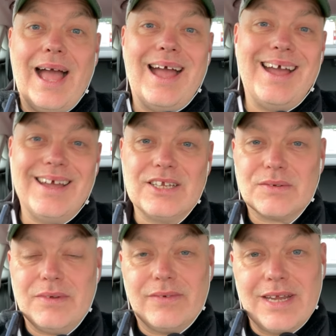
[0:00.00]
And
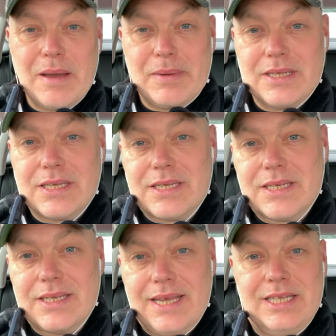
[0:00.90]
we've now been to
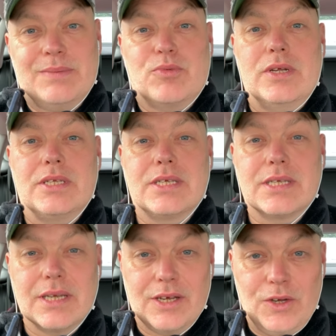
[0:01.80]
Sainsburys.
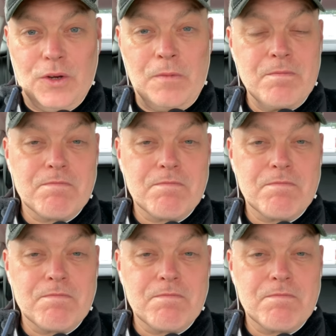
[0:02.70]
So